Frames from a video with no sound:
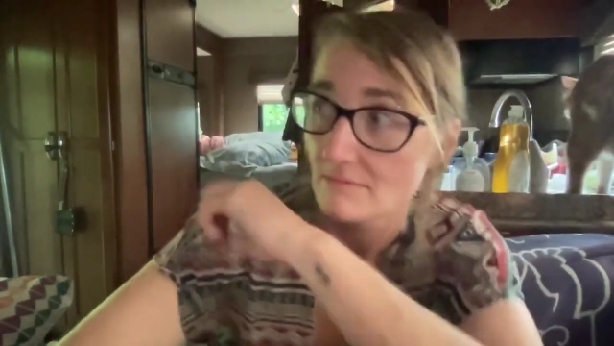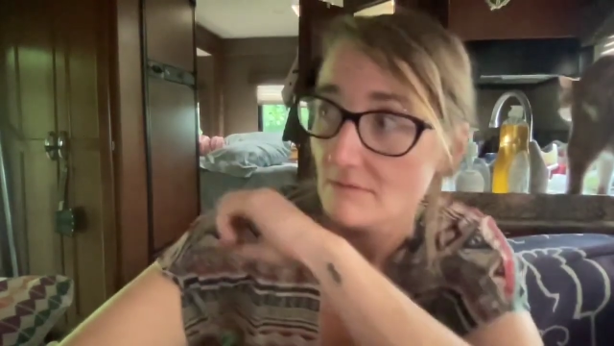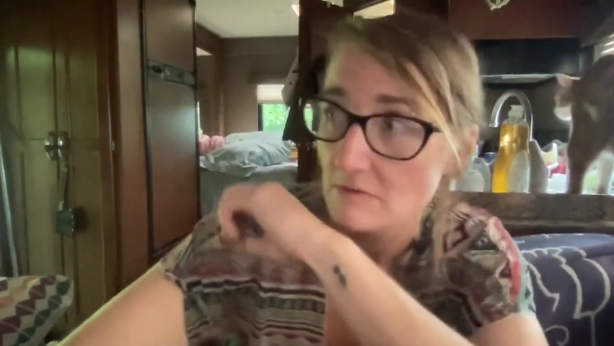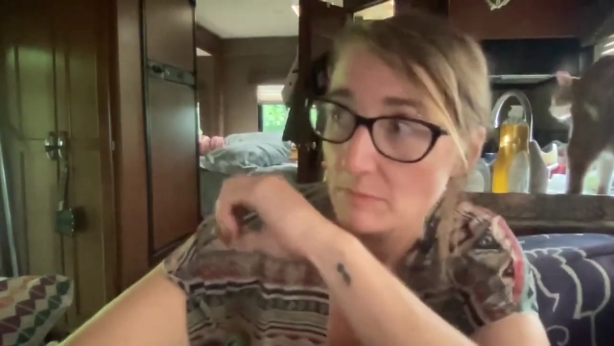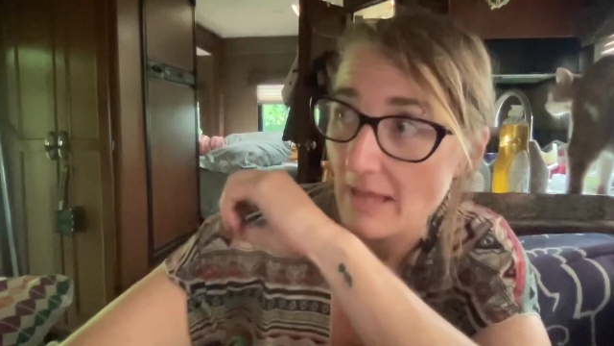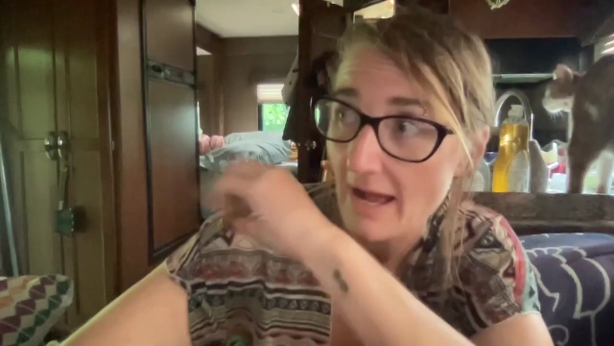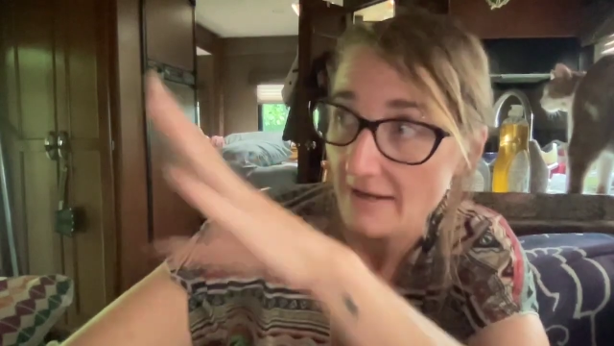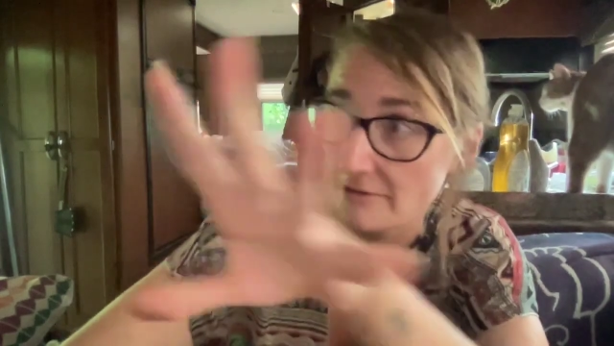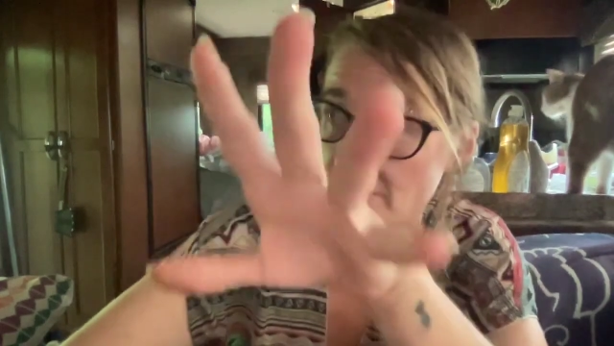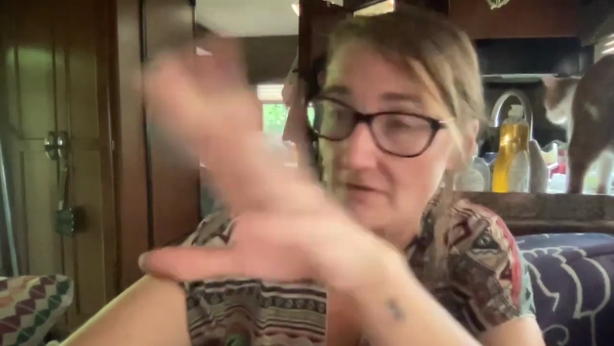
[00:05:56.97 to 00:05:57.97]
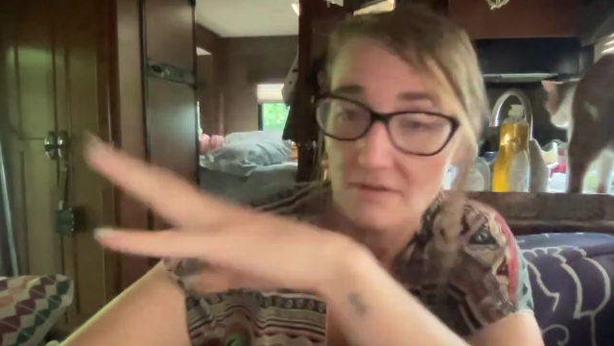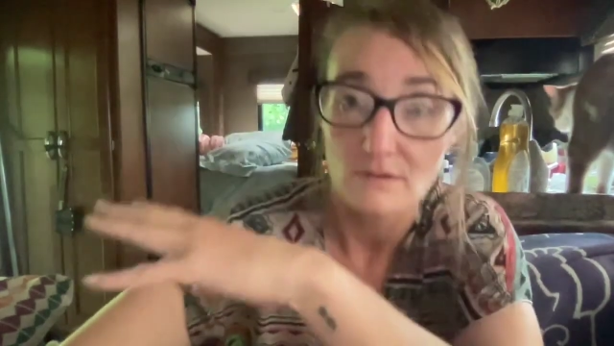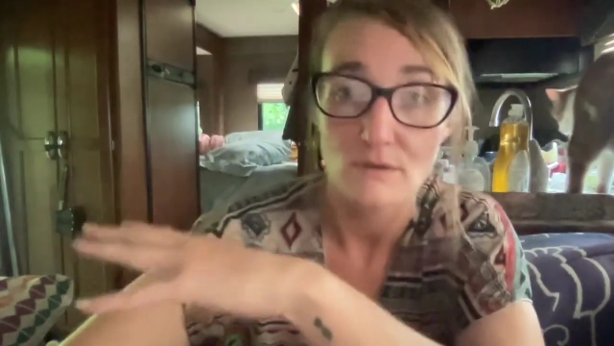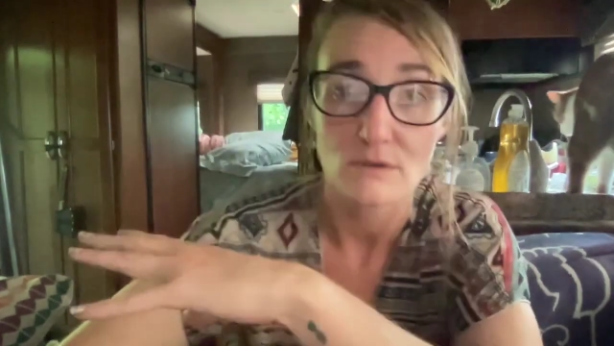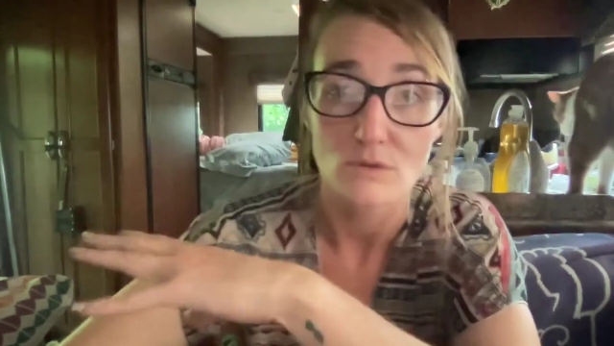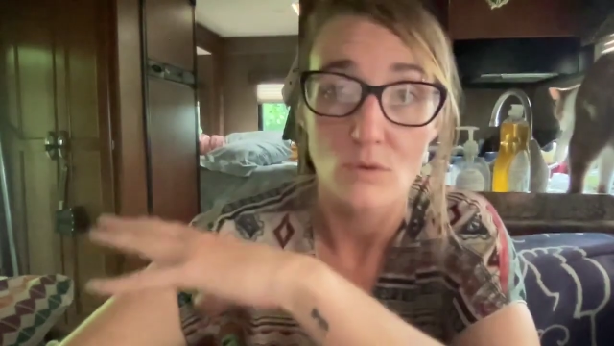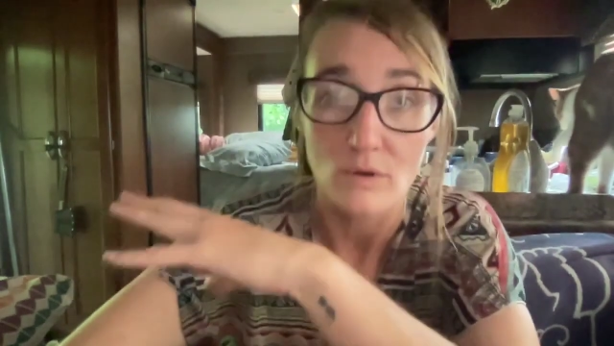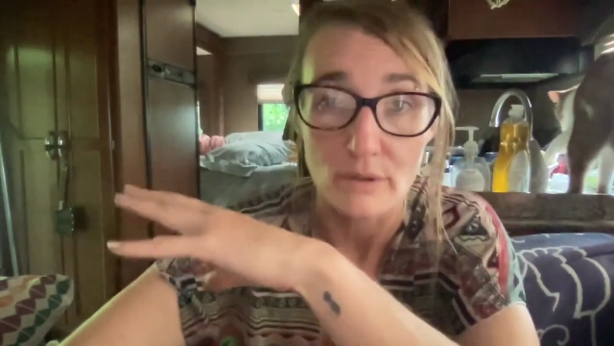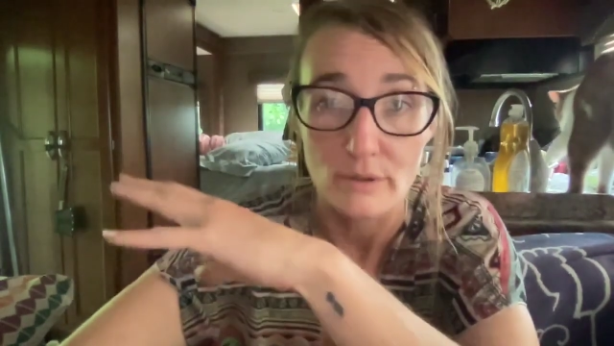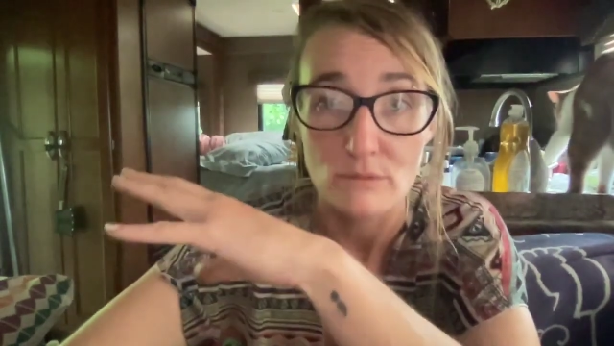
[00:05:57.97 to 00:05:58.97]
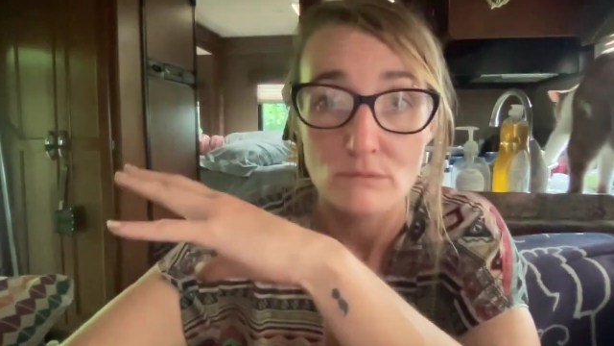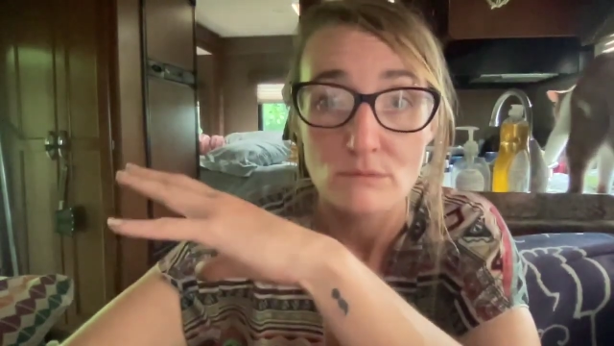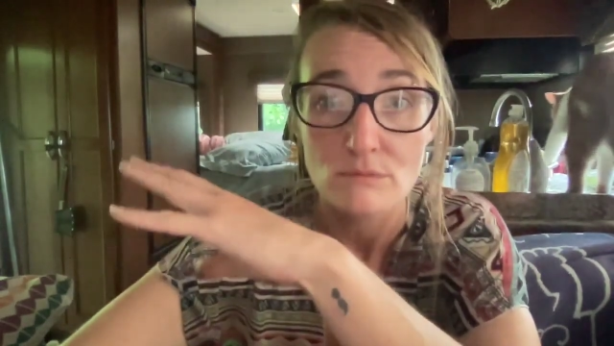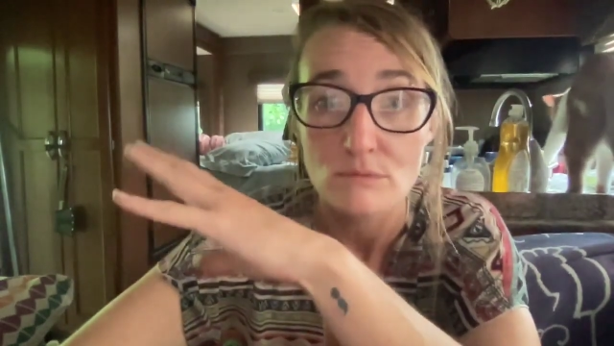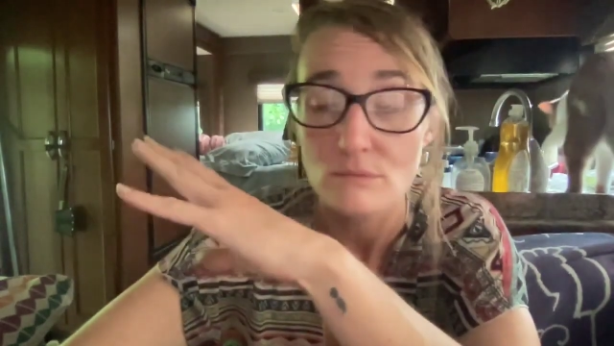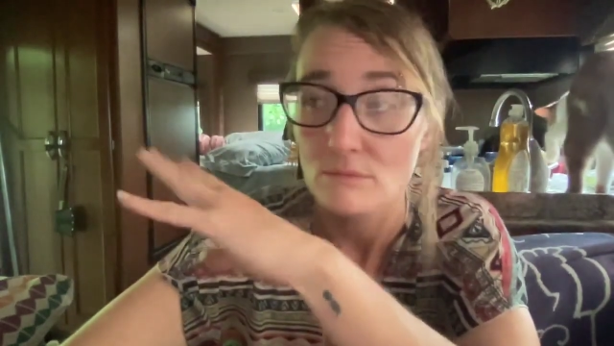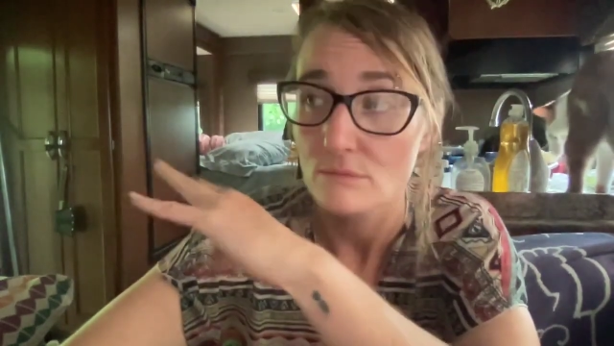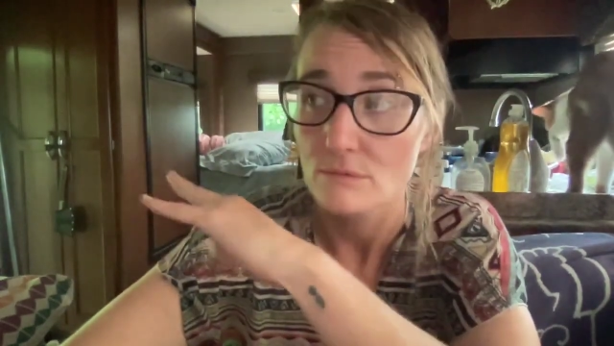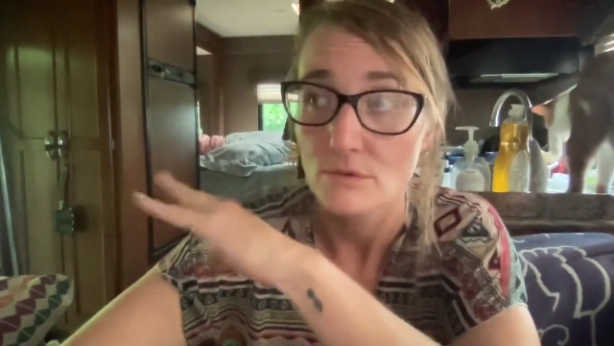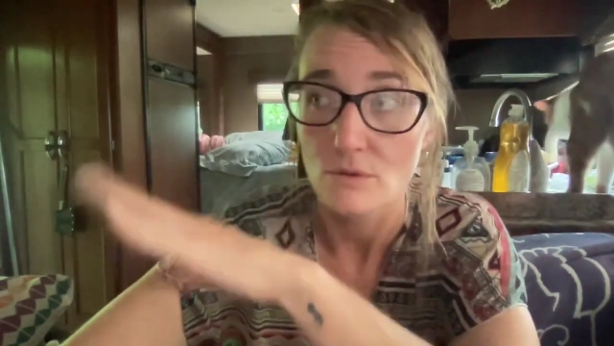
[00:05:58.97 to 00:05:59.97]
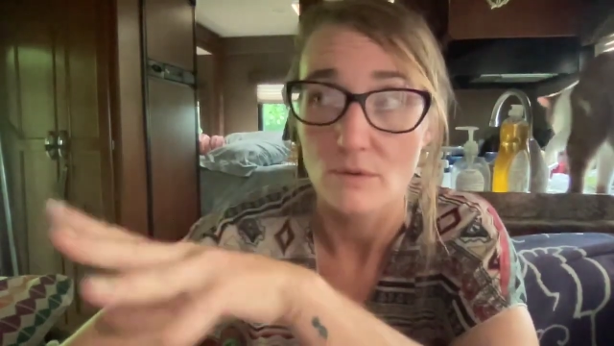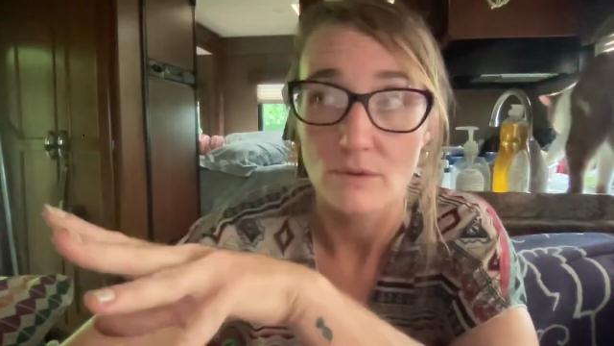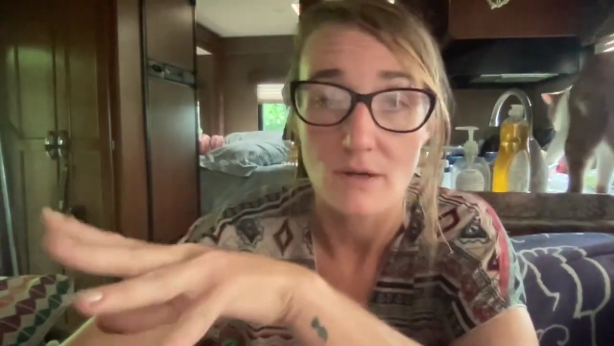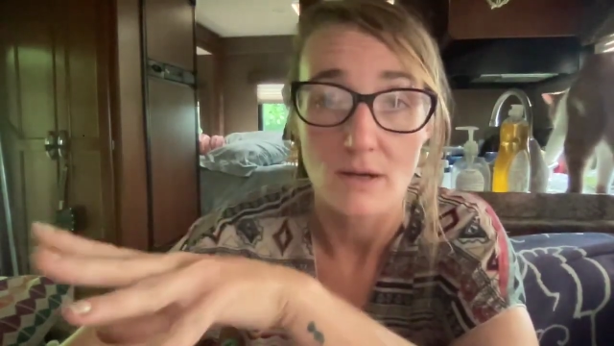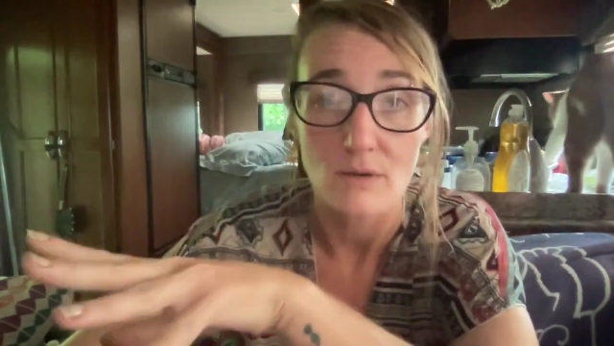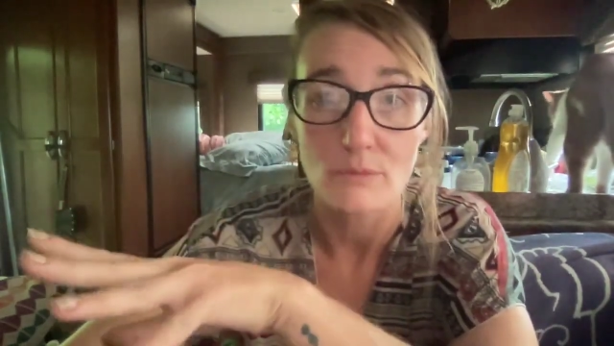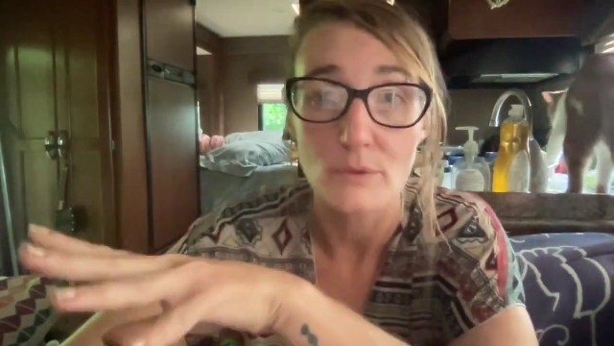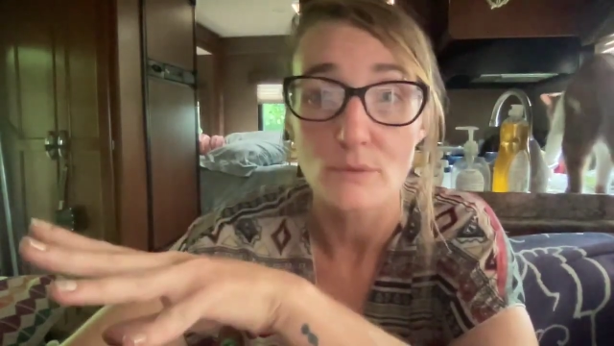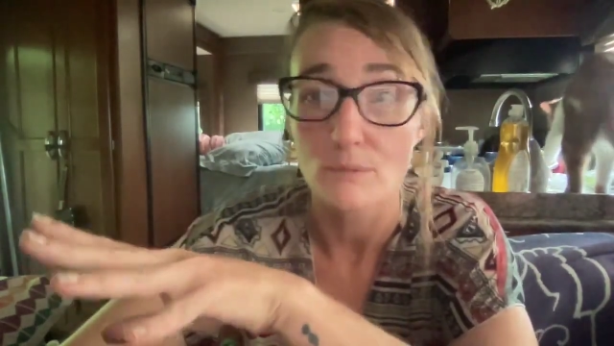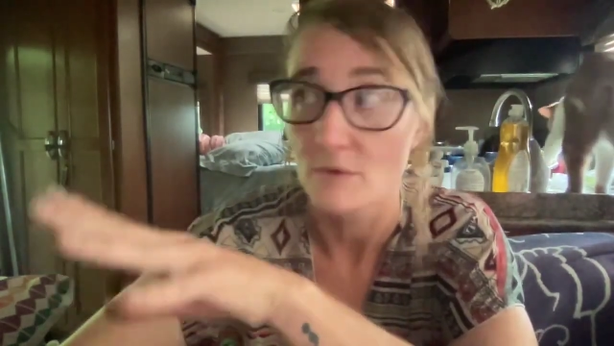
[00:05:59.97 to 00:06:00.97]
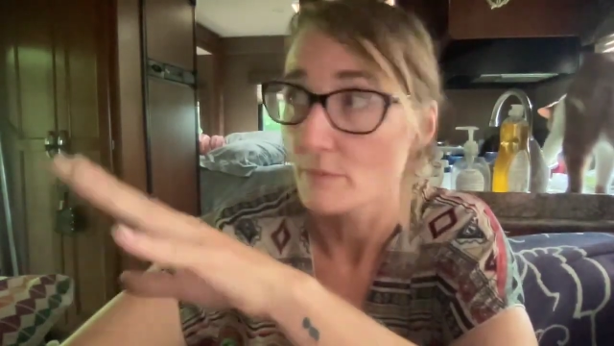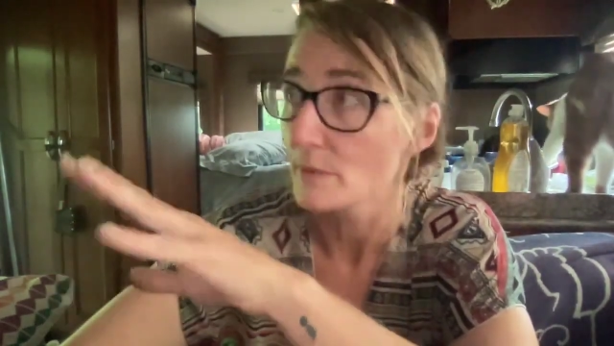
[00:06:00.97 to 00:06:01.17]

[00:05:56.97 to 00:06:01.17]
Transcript: splatters your room,